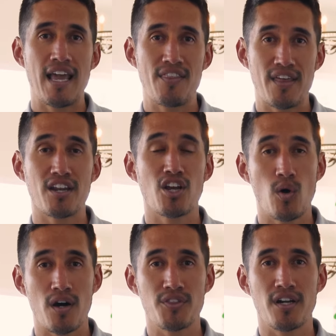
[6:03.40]
and then go
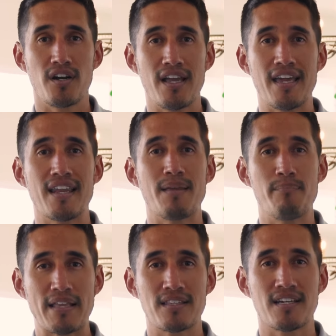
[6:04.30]
out there and
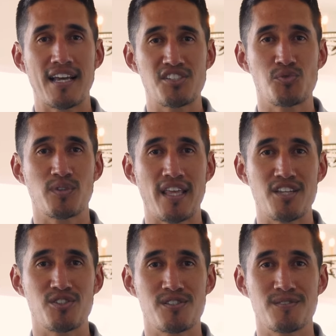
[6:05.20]
make the connections with the
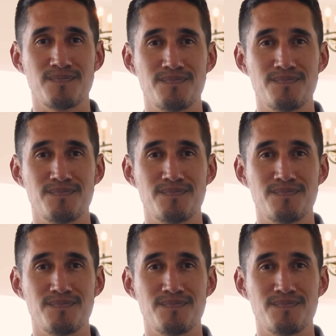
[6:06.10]
agents.